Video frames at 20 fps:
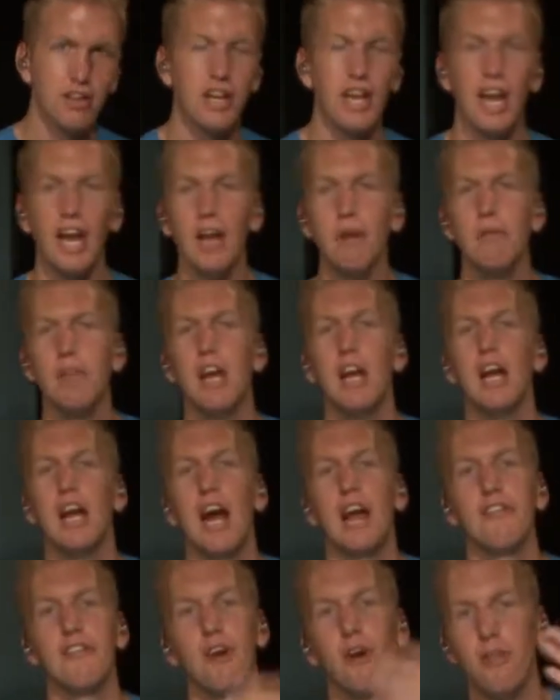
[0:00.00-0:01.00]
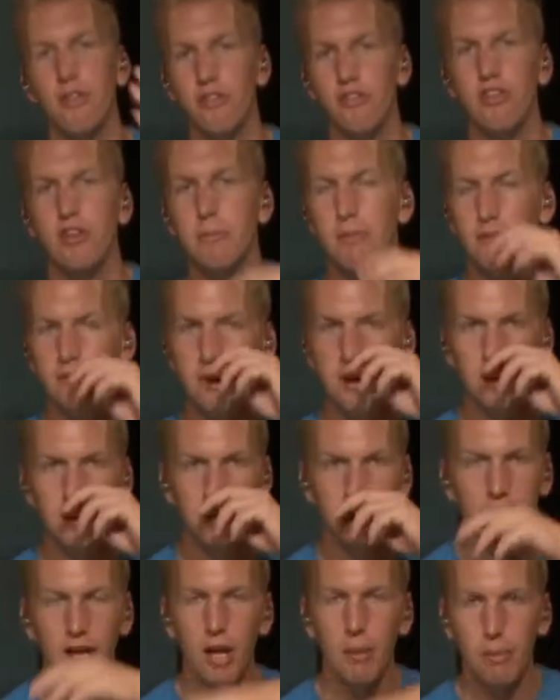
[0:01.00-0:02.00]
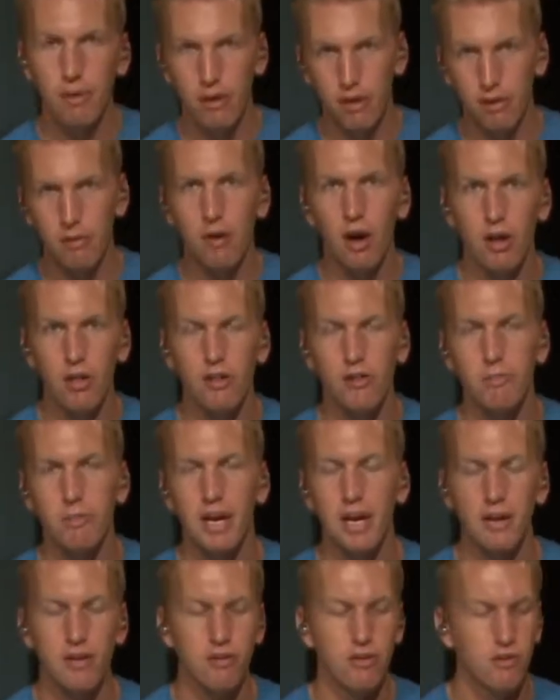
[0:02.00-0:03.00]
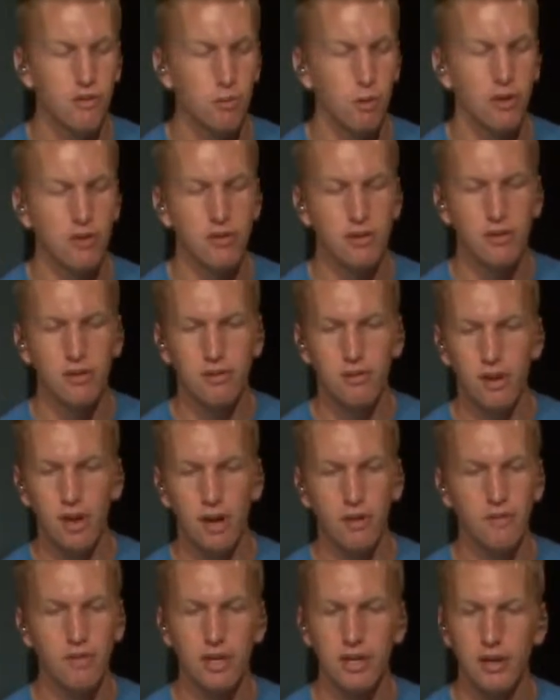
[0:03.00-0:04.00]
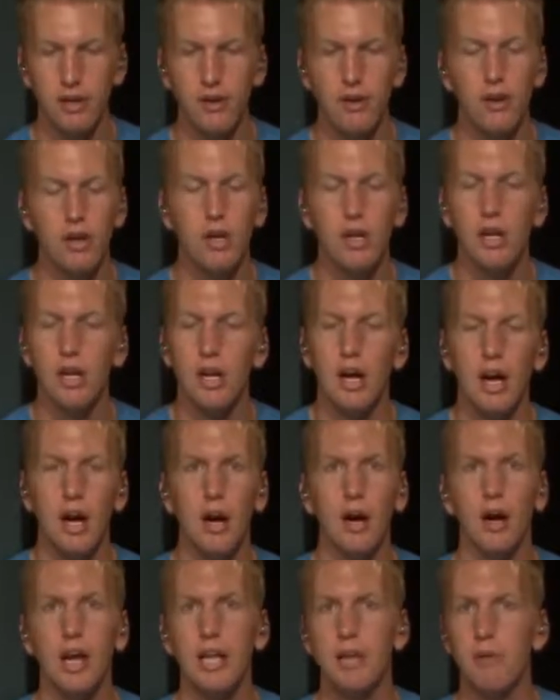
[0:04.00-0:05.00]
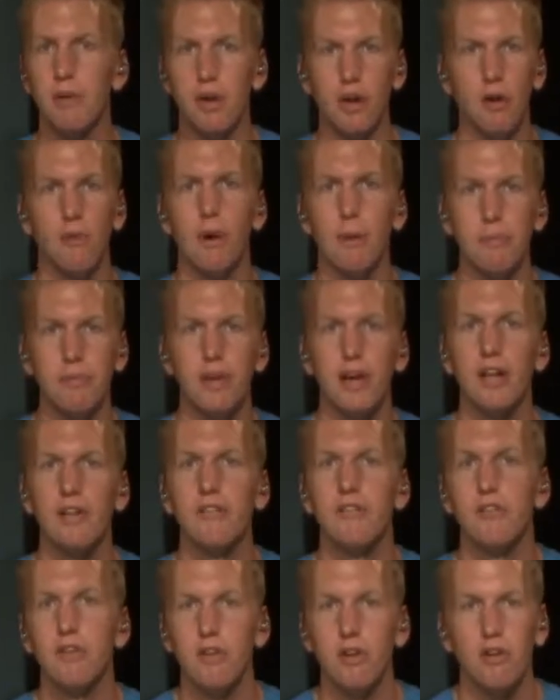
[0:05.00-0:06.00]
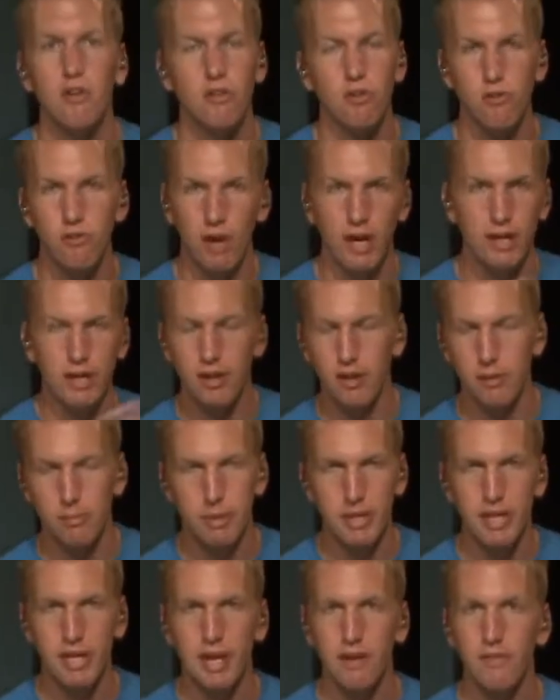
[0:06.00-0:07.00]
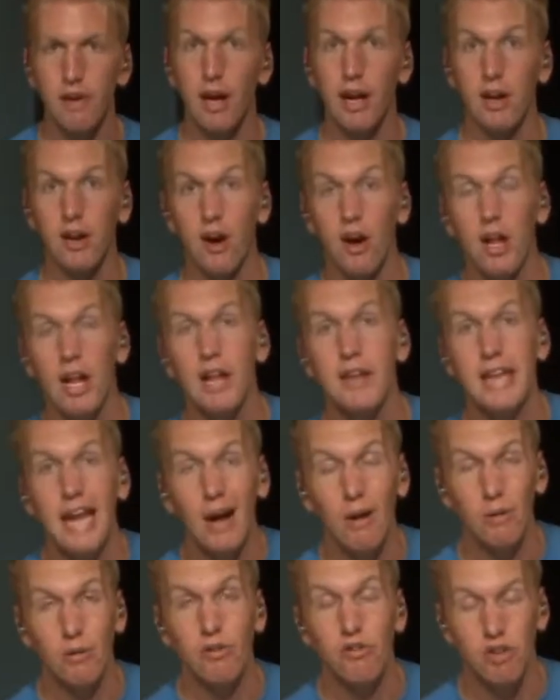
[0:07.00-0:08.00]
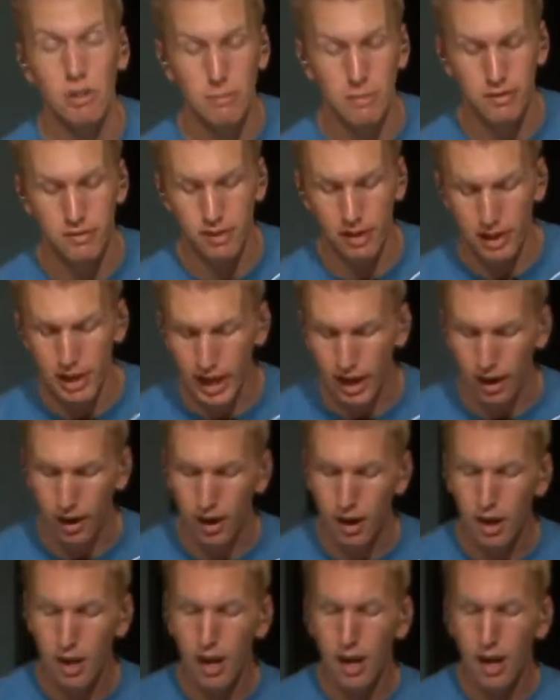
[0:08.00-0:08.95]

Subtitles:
Okay? And so the sheet music is available on this page. If you're watching this video anywhere on our websites, you can just find the little PDF icon and download sheet music there.